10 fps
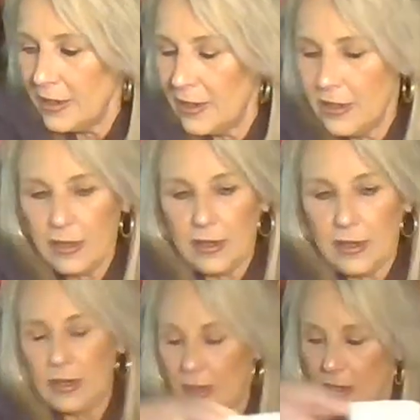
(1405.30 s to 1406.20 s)

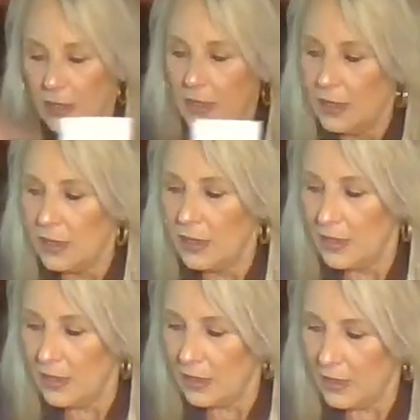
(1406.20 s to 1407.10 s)

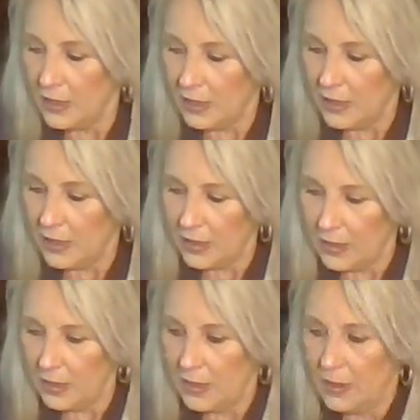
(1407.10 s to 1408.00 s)

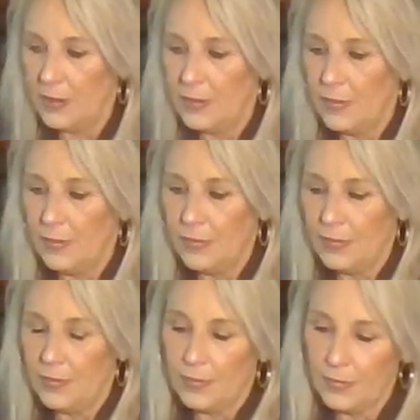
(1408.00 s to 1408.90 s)

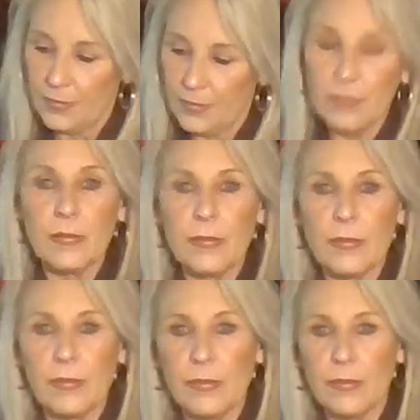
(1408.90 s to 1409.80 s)

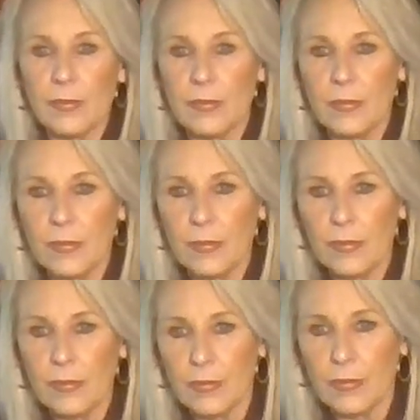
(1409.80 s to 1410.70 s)

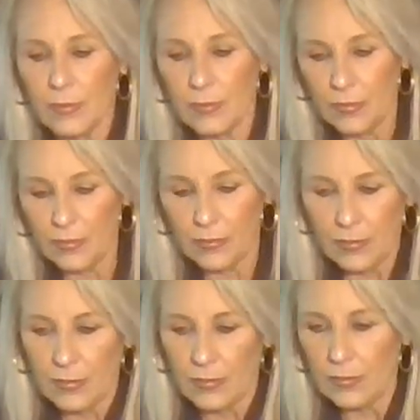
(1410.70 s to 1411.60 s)

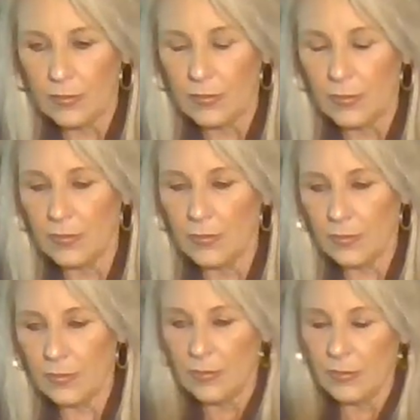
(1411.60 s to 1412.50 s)

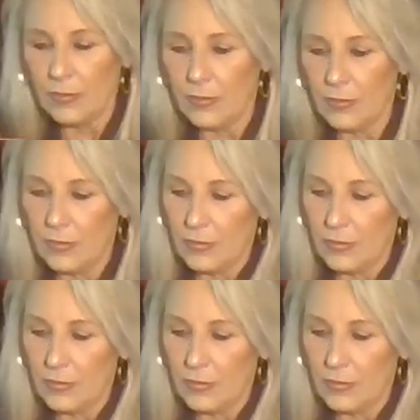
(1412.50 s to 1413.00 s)
[no speech]